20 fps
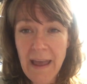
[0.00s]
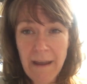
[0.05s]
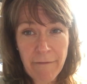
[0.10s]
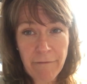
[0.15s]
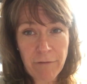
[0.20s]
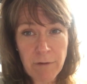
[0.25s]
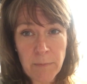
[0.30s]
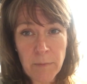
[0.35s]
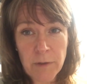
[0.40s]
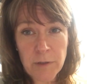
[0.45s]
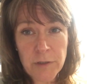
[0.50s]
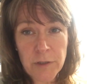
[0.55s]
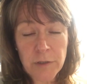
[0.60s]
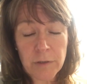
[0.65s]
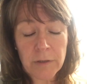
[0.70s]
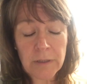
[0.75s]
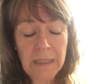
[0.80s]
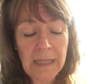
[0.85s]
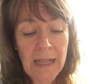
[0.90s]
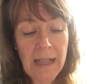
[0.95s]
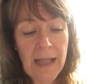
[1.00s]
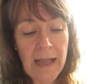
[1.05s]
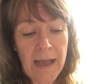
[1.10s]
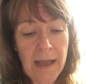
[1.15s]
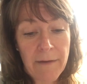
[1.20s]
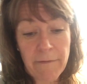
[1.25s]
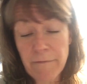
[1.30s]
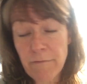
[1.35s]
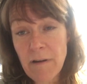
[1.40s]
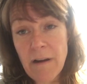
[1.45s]
every module,
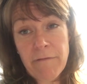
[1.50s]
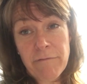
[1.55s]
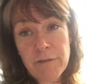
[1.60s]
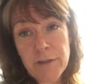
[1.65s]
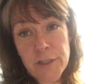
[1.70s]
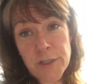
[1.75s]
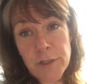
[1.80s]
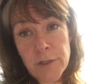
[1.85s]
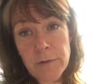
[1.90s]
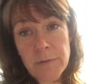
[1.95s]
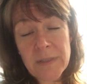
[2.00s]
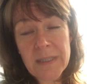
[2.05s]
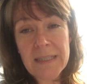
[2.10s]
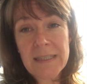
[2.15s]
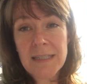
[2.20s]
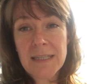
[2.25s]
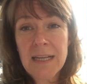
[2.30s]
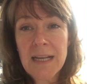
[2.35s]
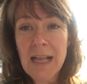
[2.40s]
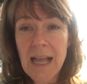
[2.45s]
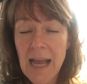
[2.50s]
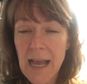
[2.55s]
for every student.